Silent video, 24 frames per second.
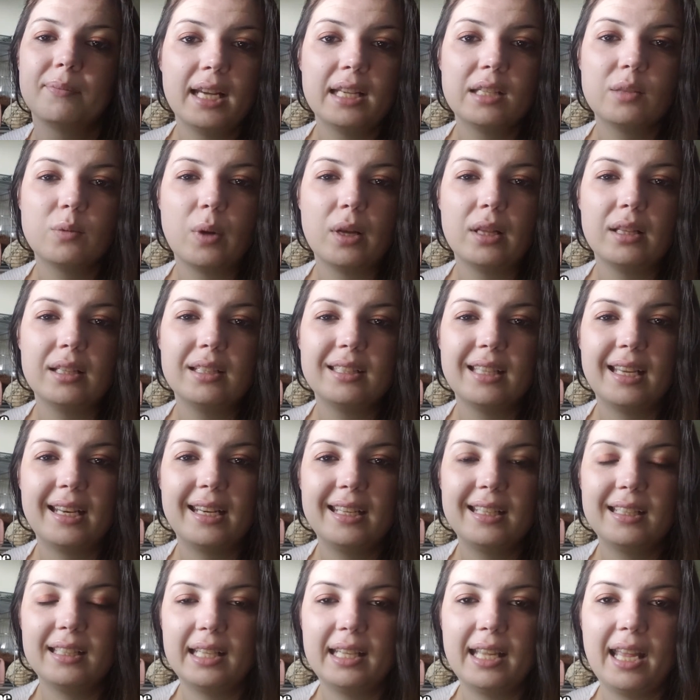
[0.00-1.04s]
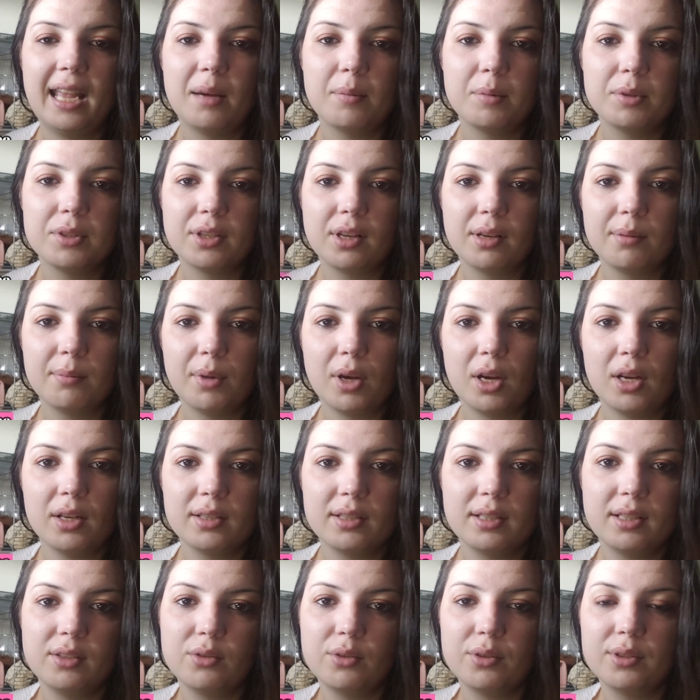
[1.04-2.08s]
as well as any Amazon
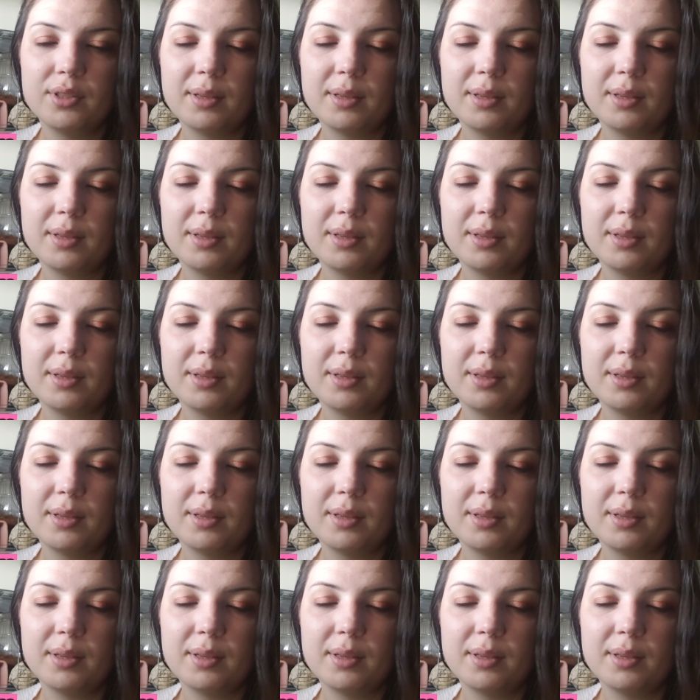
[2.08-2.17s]
boxes or